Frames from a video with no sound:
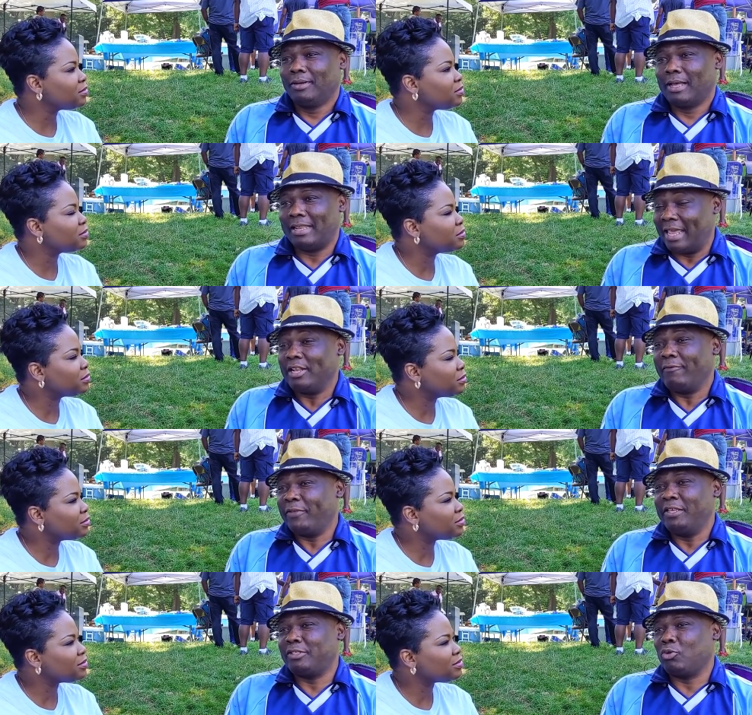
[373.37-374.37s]
Speaker 1: at the end of
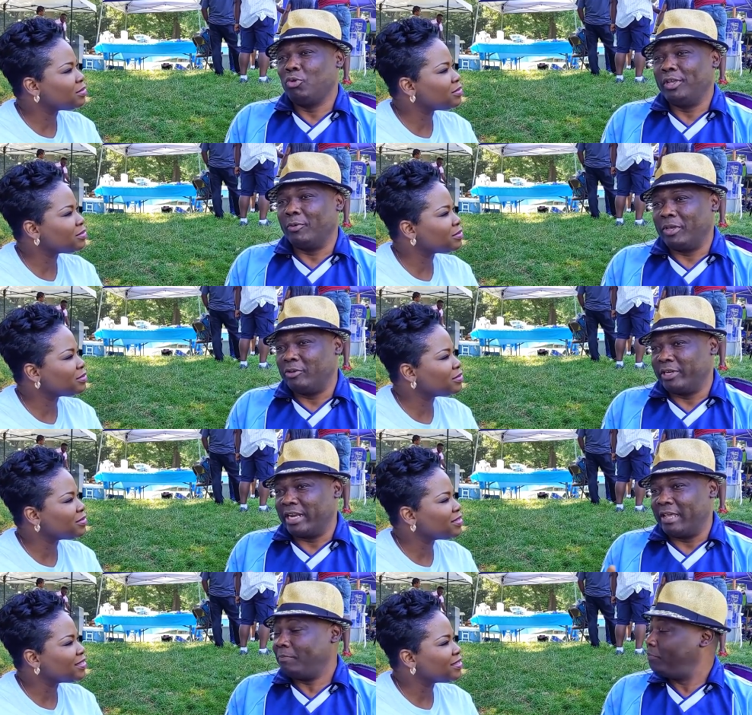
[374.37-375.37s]
the school year, we
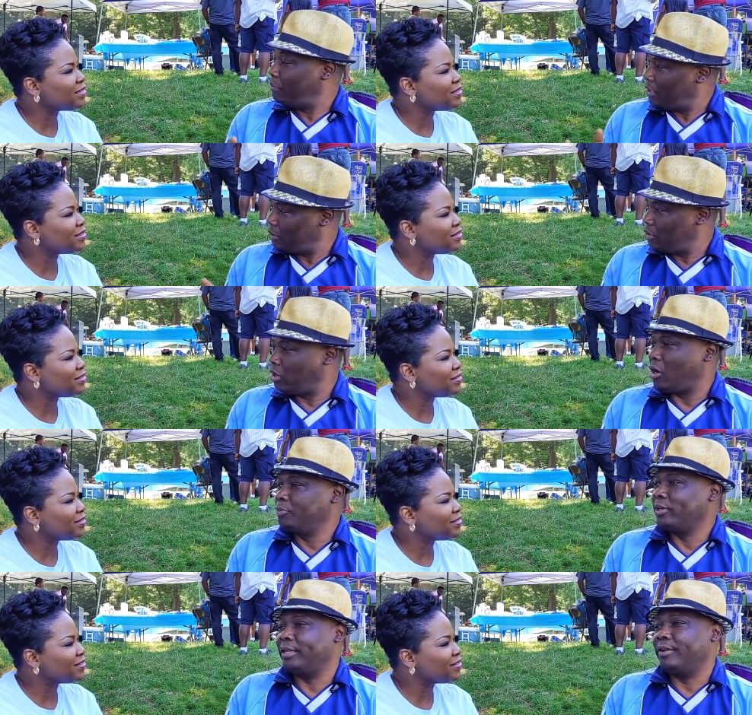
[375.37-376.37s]
usually
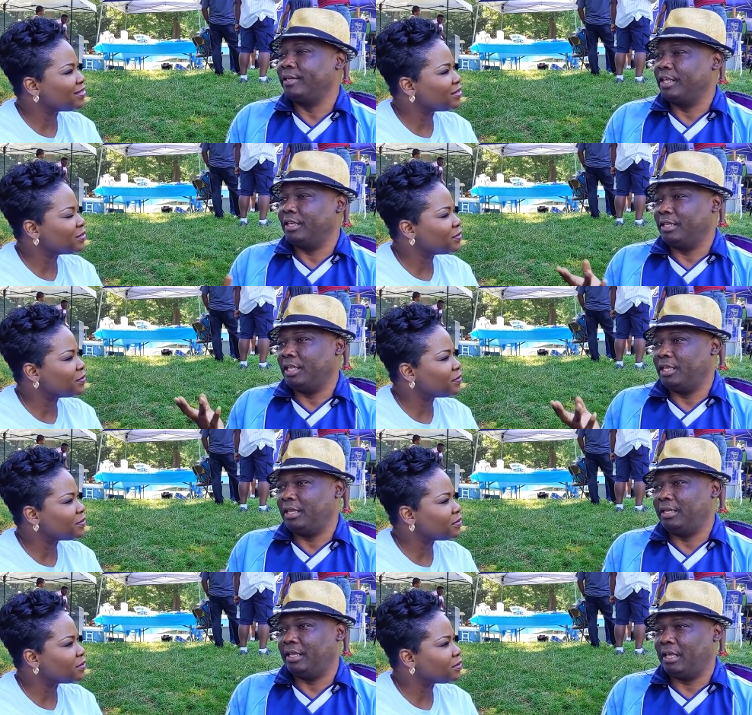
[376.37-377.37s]
come together in the in
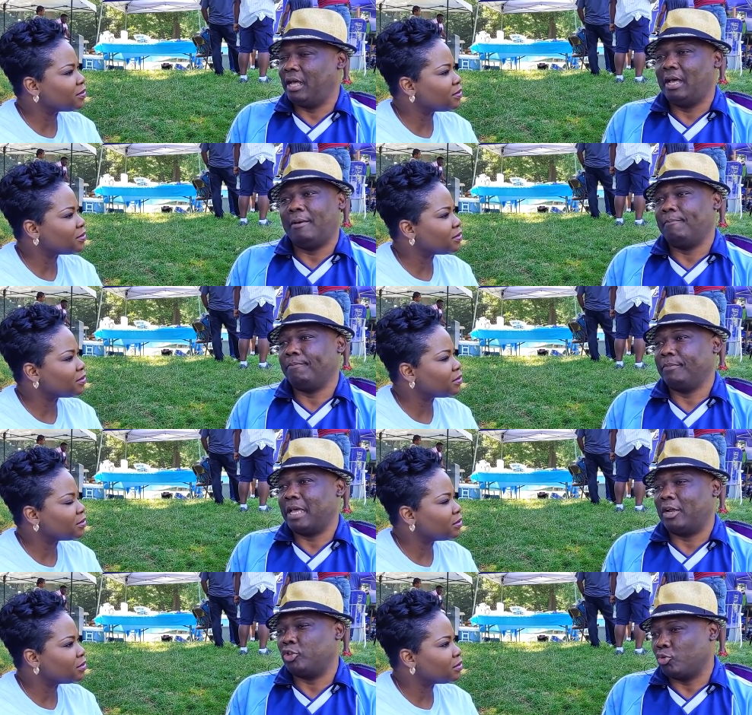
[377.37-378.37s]
the in the um,
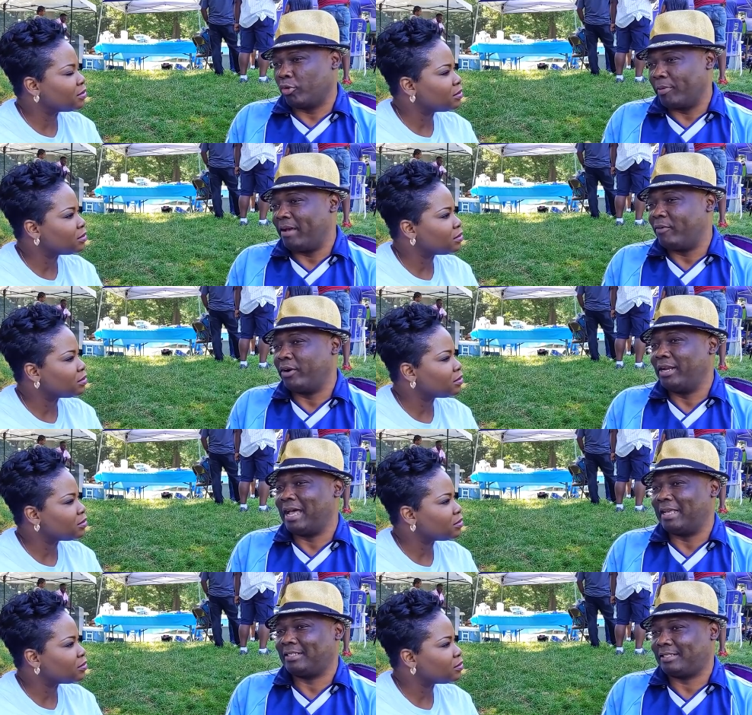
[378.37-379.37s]
auditorium, have our
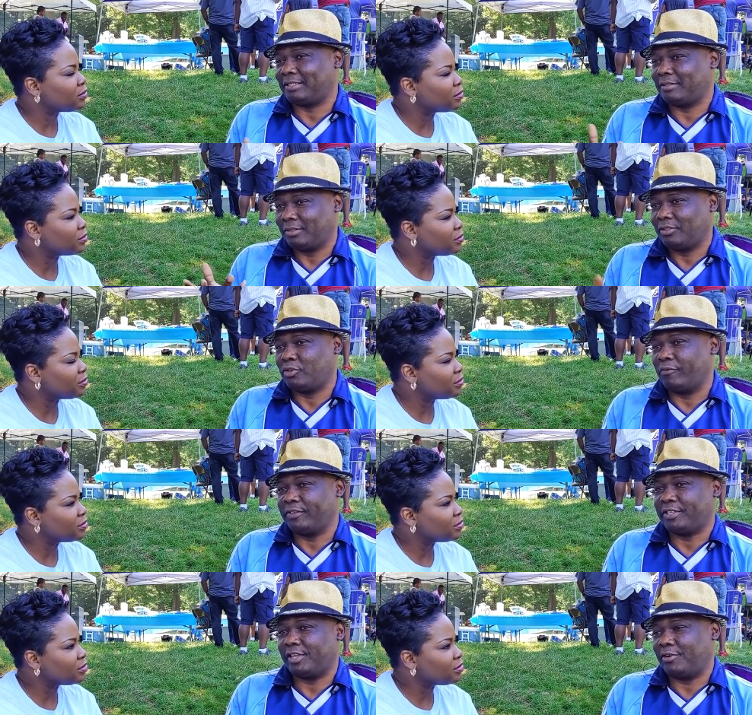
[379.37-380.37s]
last
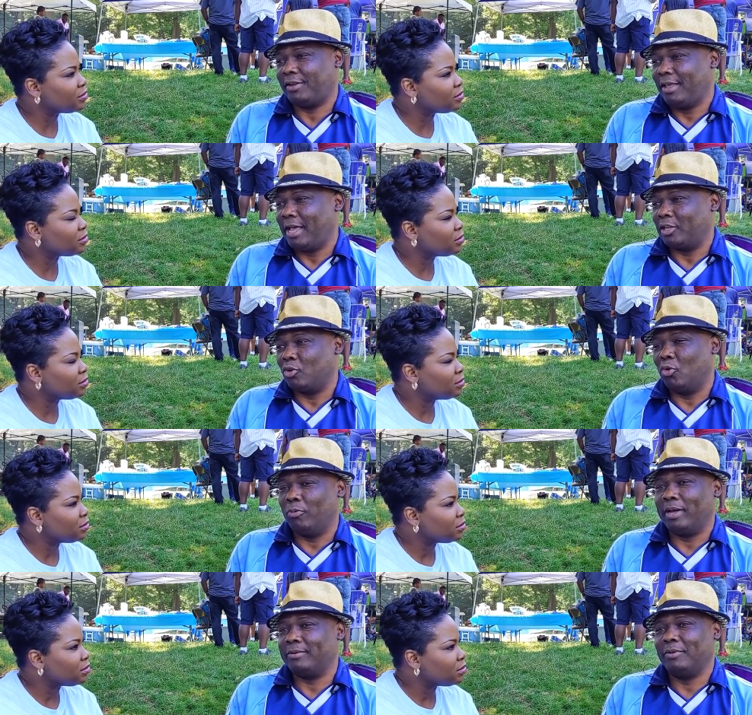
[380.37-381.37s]
service there, and go
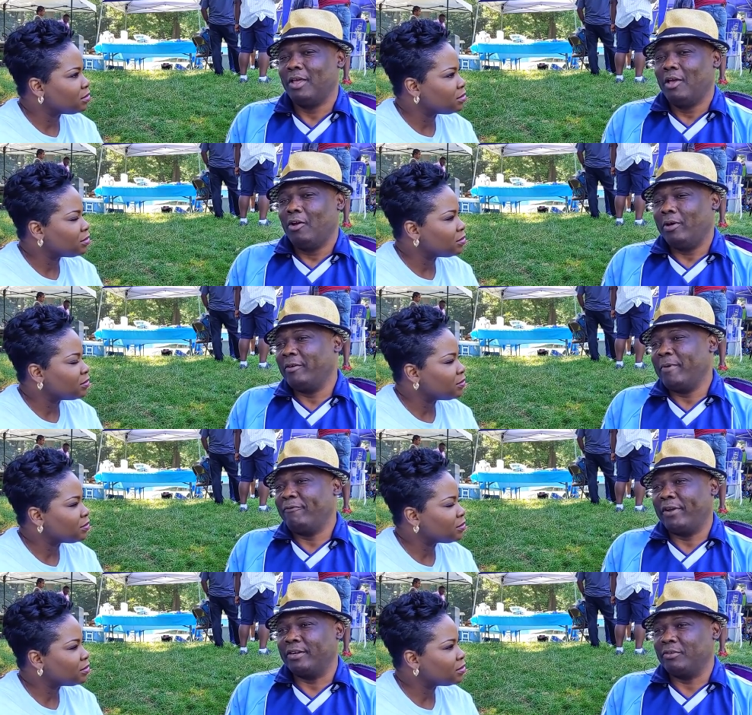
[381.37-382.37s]
home. And one of my
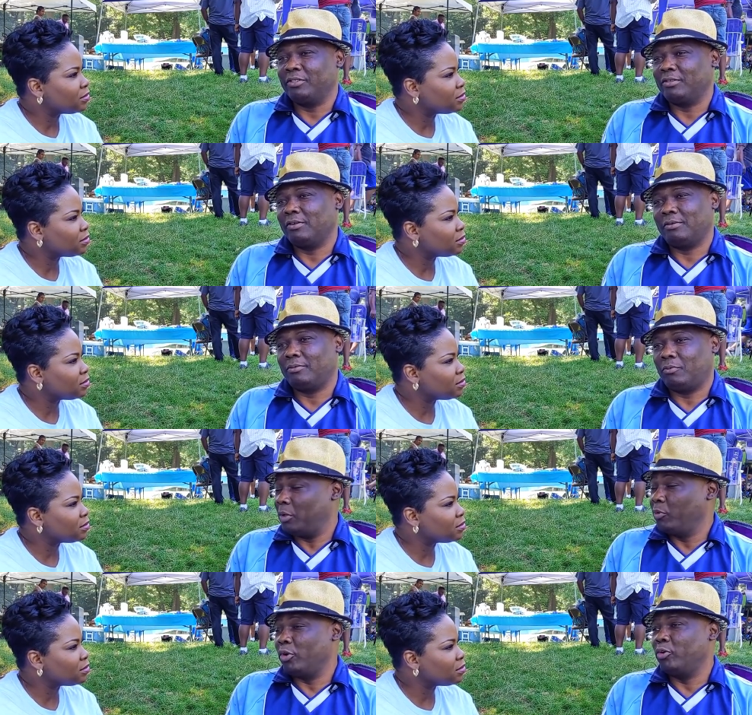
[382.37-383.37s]
friends,
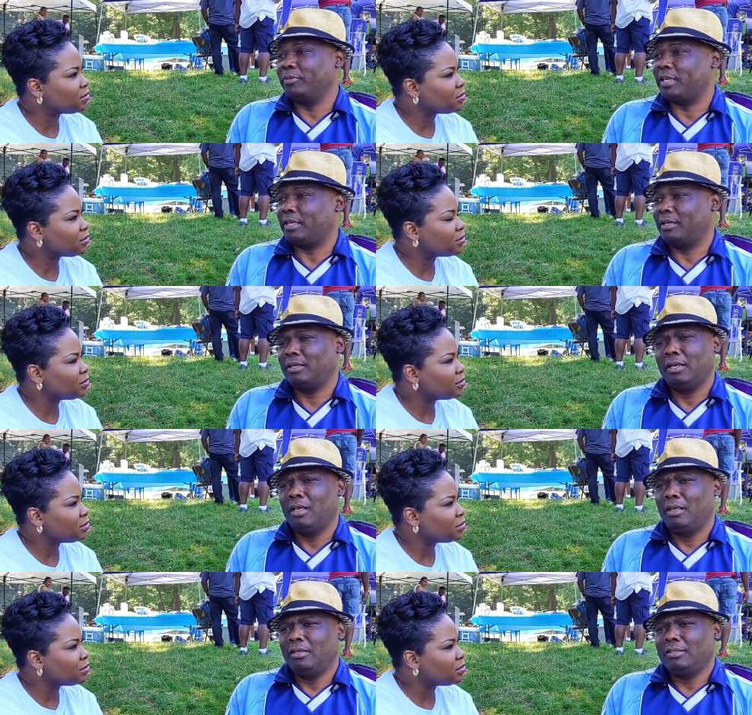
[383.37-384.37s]
when we going home, say,
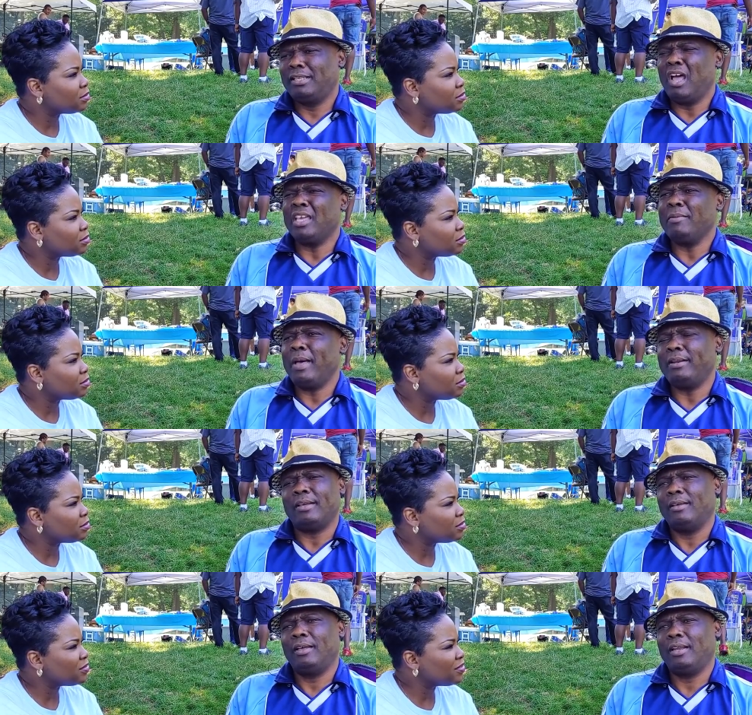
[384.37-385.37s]
"It's a donkey man,"
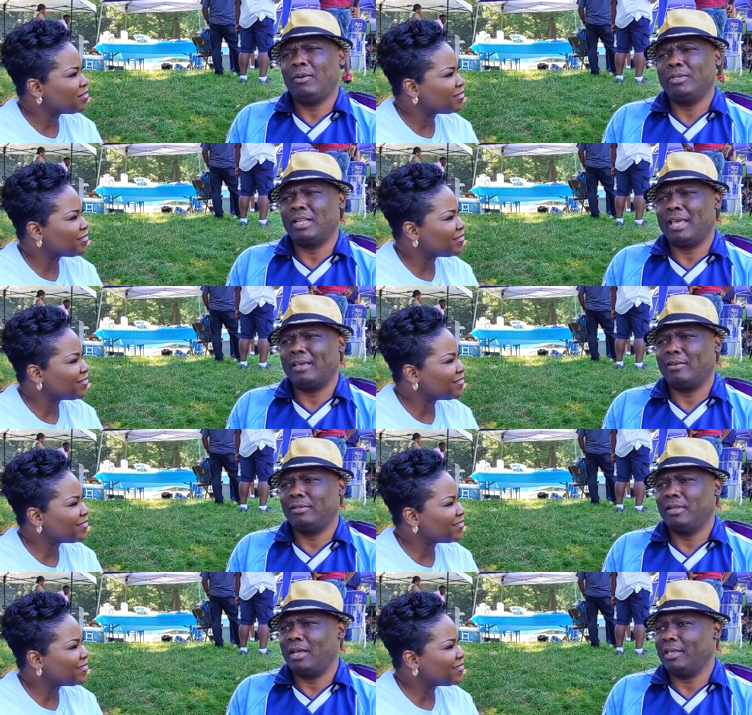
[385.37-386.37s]
and I was like,
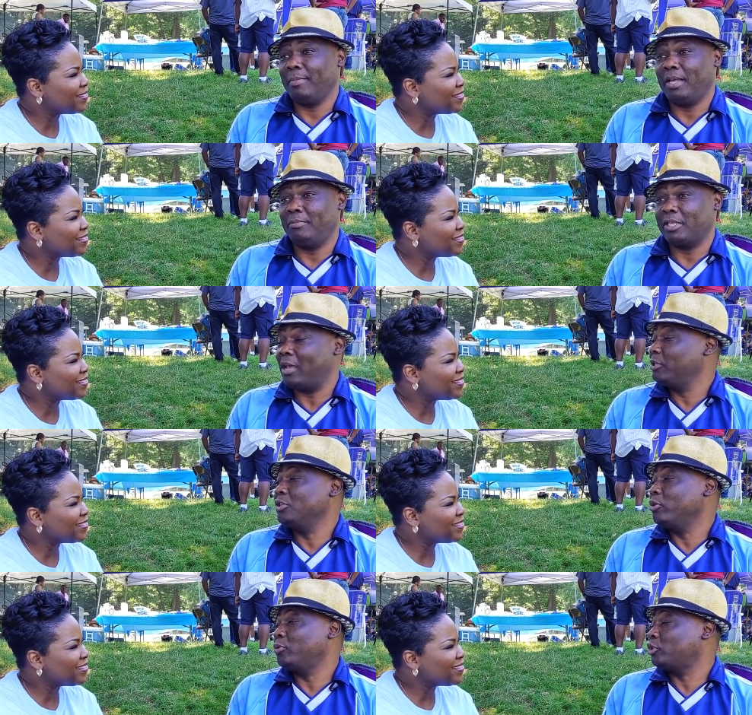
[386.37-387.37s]
"Donkey man," but I
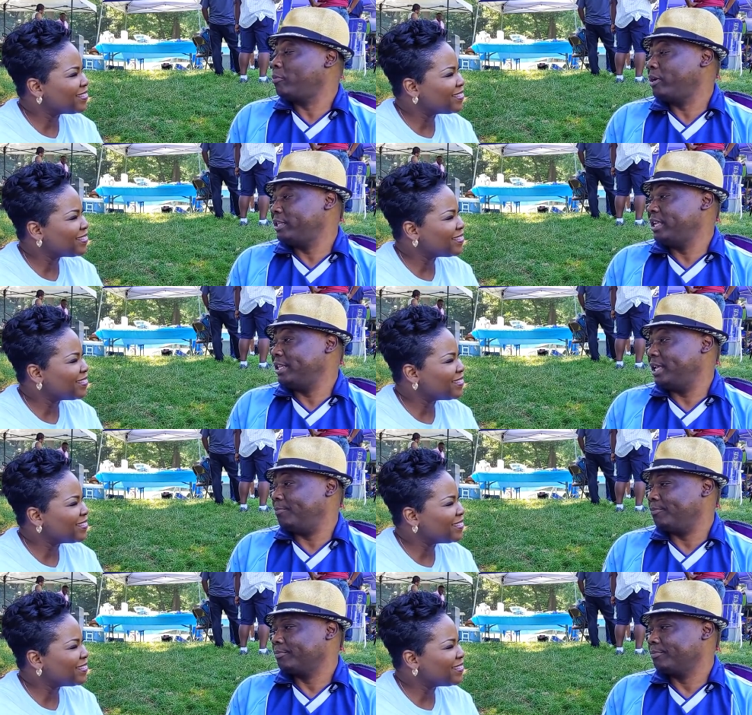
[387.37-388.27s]
didn't know it was someone's nickname.